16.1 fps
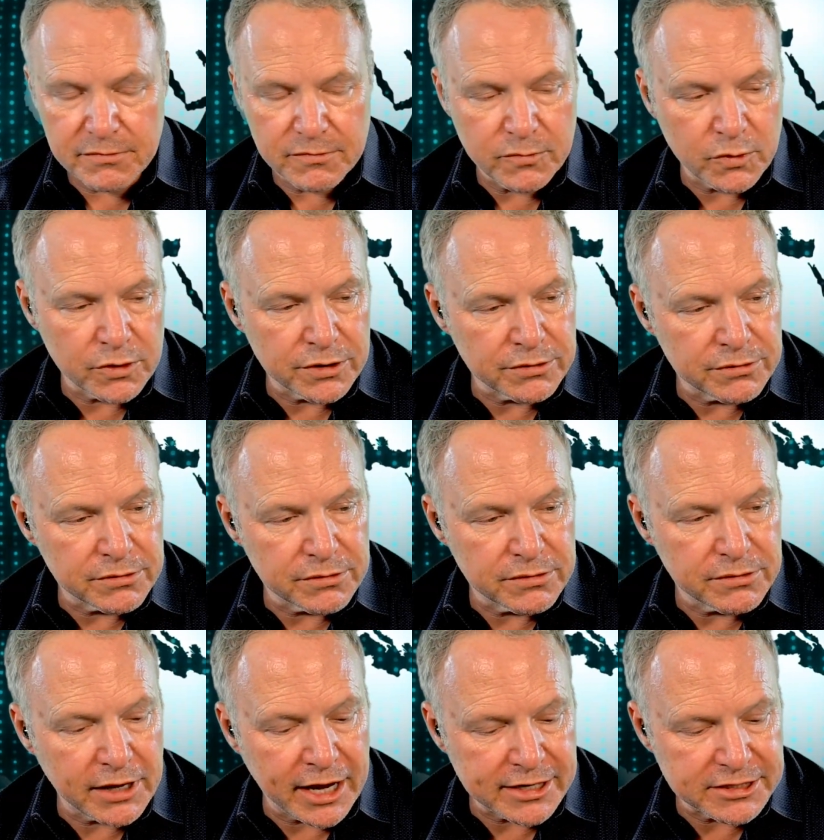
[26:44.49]
We're
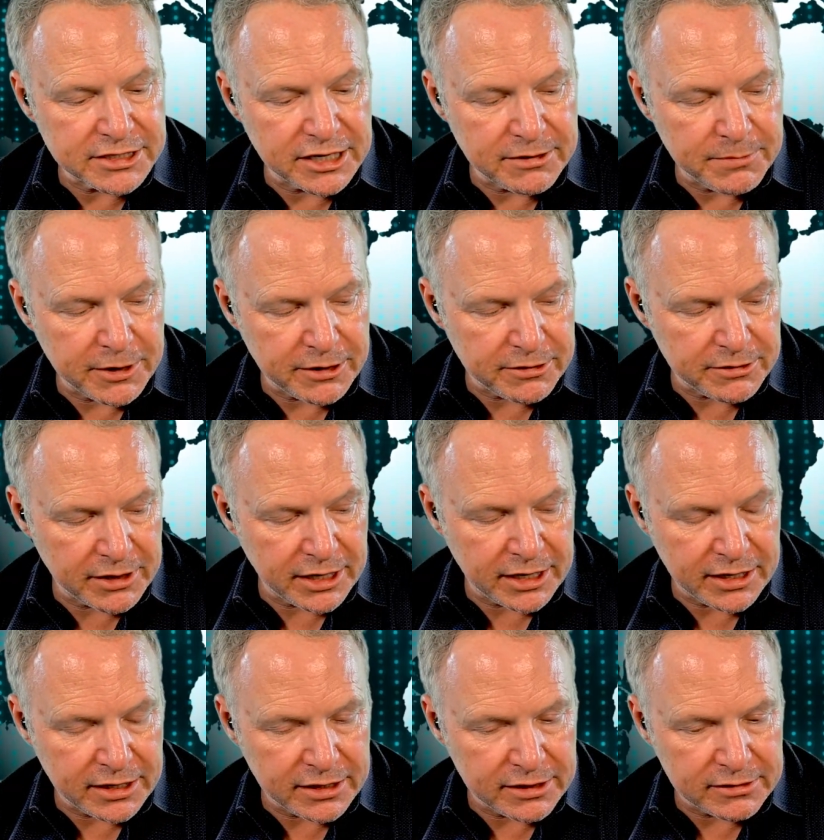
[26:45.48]
asking about
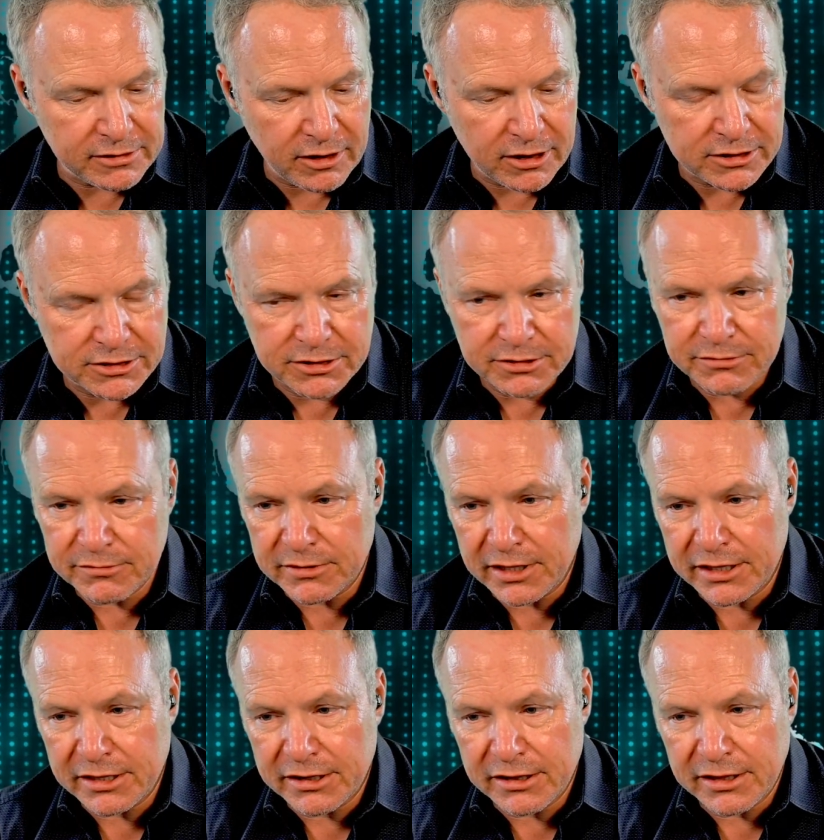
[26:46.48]
a lawsuit
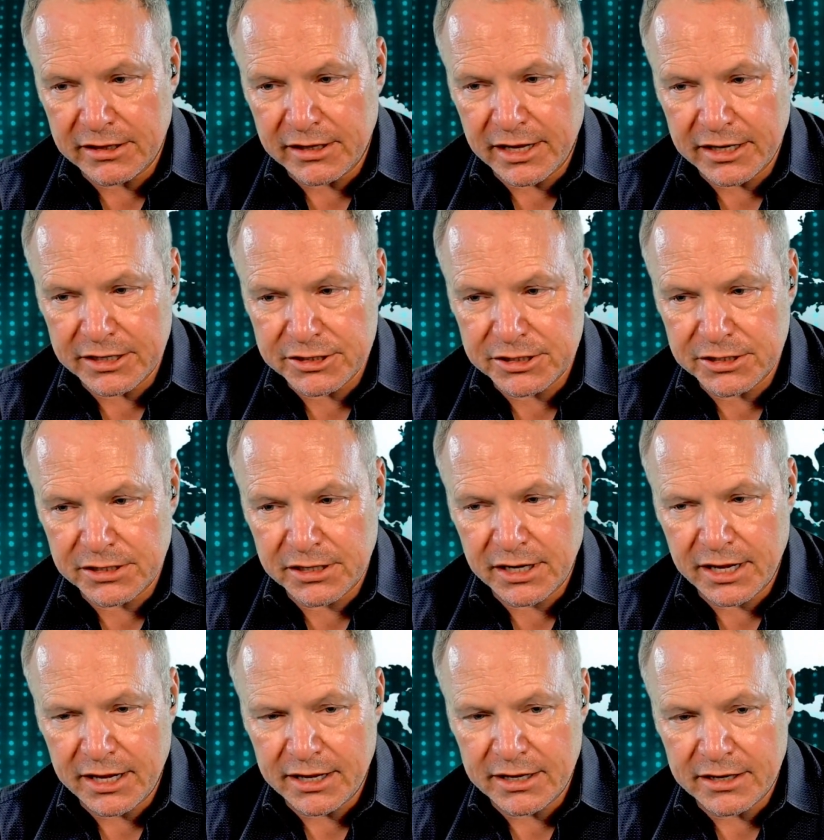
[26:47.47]
related to the election
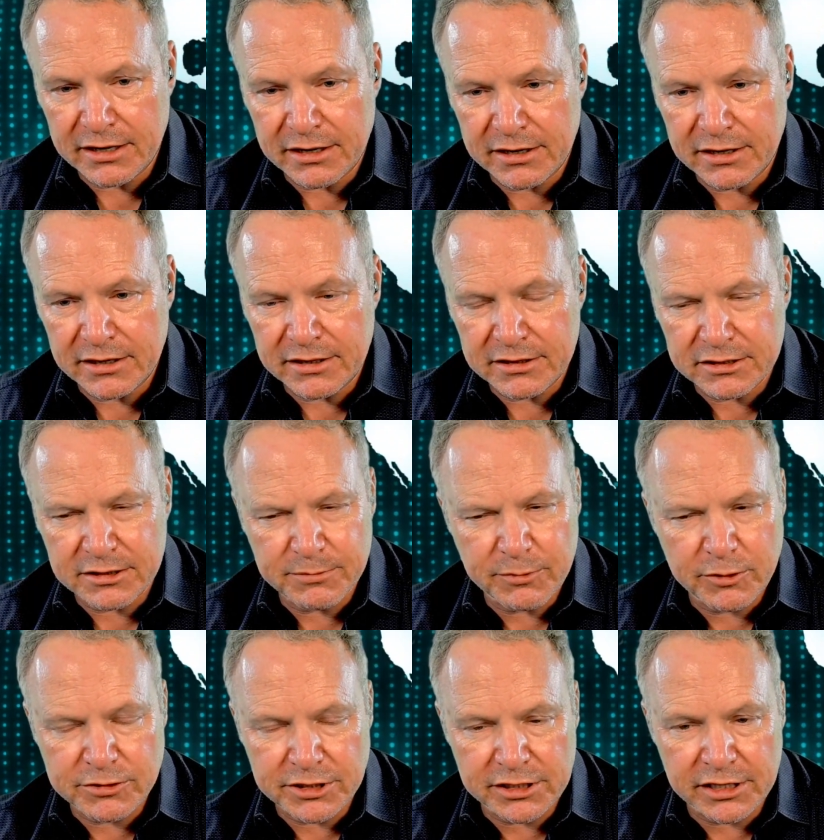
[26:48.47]
and
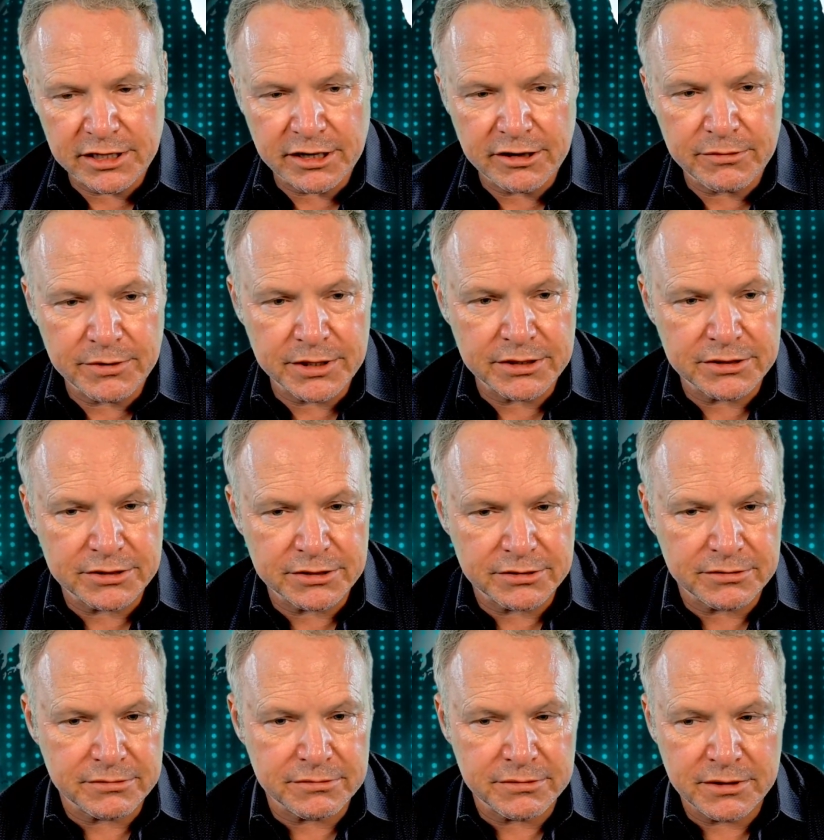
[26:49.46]
supposedly going
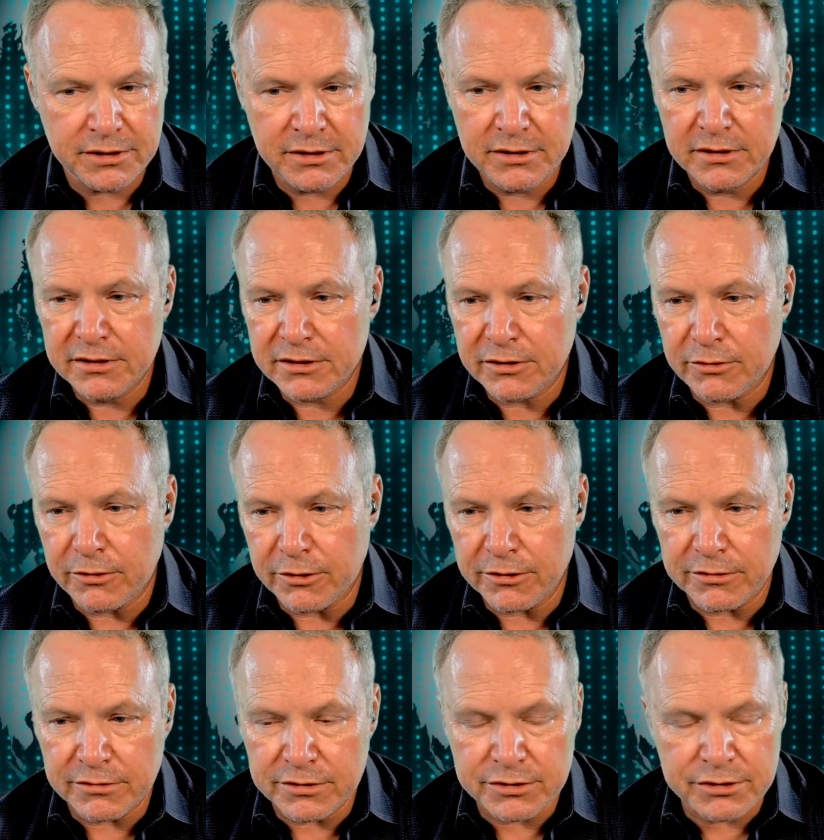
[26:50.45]
to court
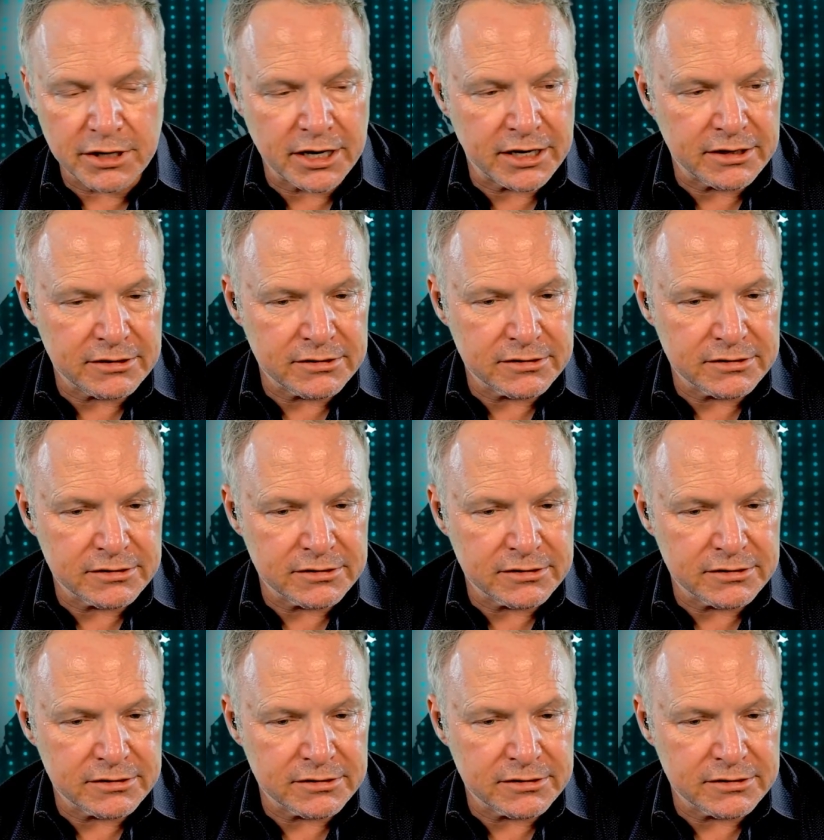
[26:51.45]
or trial